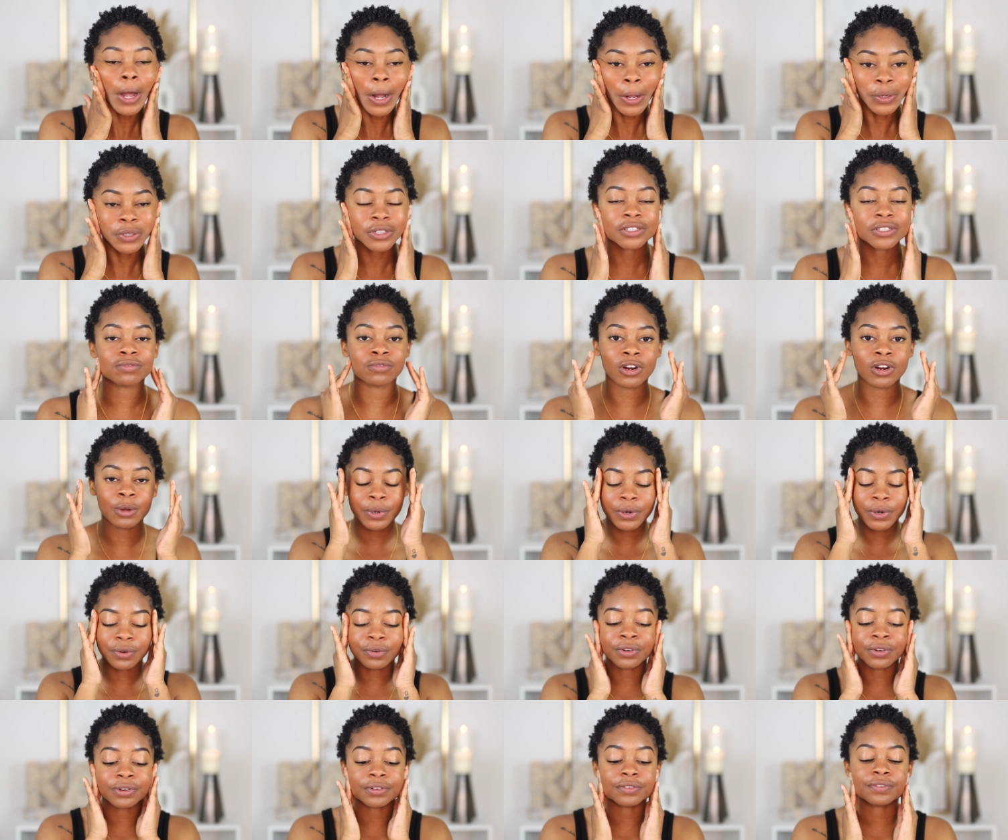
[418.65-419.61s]
I'll just rub it
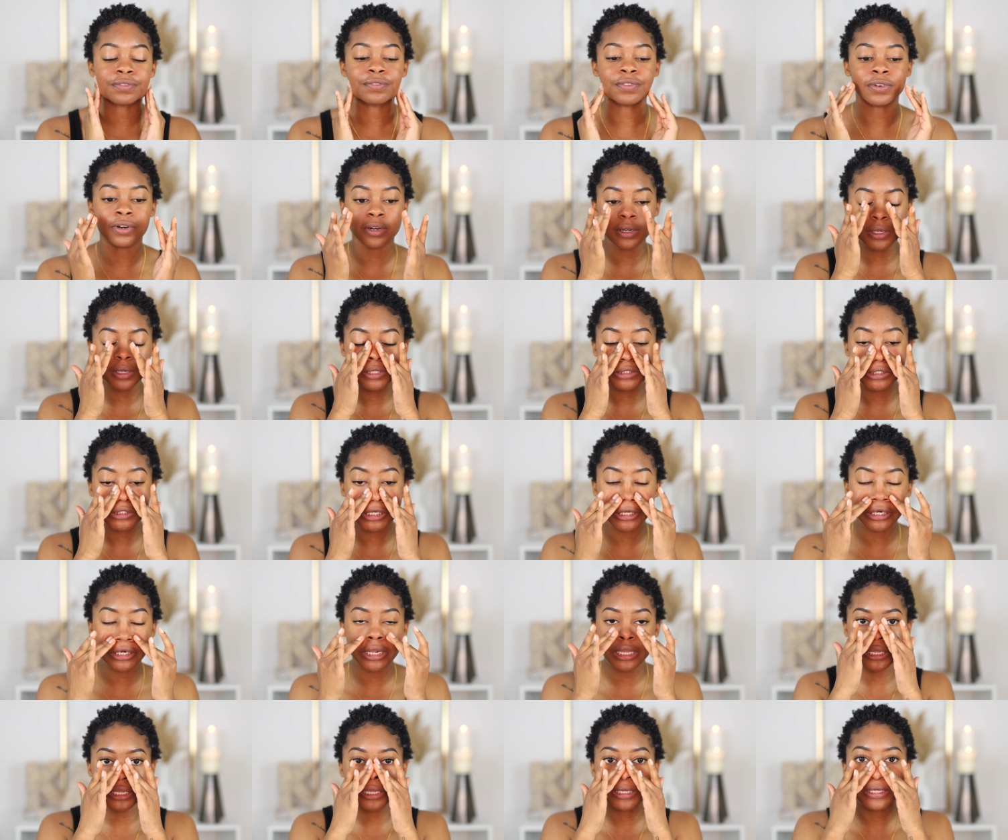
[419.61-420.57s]
on first,
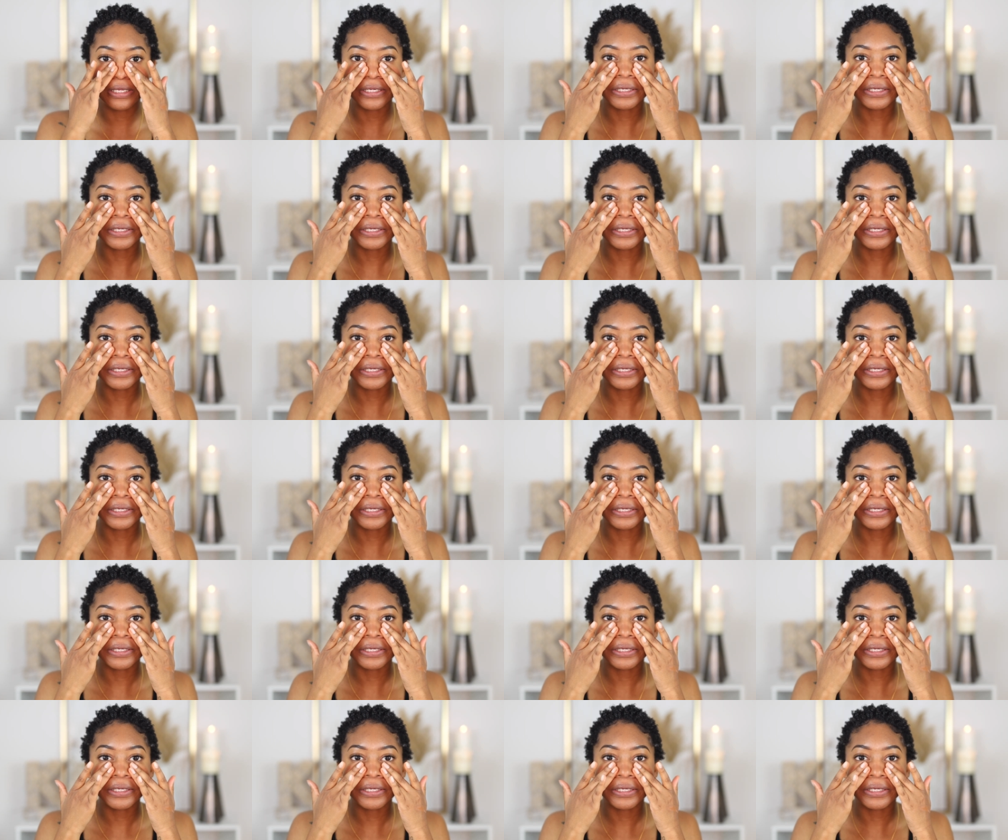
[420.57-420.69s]
and it